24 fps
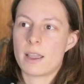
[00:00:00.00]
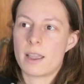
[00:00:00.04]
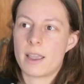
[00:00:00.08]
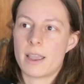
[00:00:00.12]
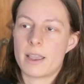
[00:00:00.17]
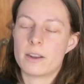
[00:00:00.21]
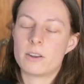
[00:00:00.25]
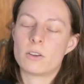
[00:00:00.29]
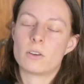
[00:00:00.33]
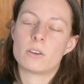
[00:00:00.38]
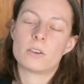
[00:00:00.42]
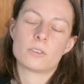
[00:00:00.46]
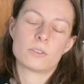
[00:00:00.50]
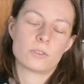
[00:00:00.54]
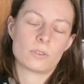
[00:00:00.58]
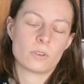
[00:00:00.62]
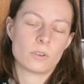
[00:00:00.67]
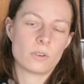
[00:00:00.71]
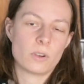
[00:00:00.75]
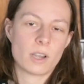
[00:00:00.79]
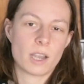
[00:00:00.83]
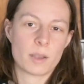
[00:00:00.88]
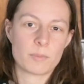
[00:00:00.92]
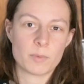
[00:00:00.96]
and
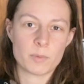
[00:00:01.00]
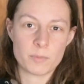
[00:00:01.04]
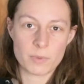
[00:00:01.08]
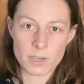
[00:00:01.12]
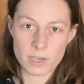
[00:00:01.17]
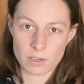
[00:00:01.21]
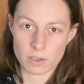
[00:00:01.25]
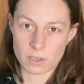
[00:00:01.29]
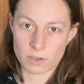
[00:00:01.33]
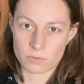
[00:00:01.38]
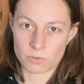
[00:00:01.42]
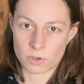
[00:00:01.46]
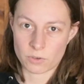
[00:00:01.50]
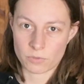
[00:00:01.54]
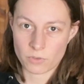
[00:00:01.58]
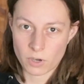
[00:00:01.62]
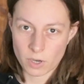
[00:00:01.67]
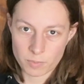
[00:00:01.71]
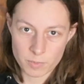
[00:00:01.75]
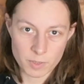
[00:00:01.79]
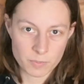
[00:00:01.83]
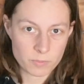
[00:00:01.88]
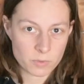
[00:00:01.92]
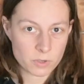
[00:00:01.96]
also I'm a big lover of
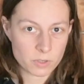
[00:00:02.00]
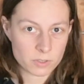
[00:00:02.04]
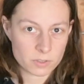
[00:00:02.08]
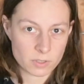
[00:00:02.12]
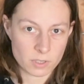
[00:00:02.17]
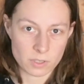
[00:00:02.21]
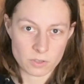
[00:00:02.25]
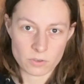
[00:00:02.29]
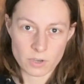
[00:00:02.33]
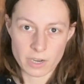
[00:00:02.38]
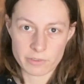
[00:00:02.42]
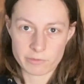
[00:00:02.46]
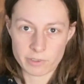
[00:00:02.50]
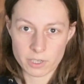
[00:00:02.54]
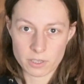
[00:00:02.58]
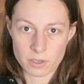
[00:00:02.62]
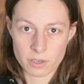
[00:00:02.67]
comic books and graphic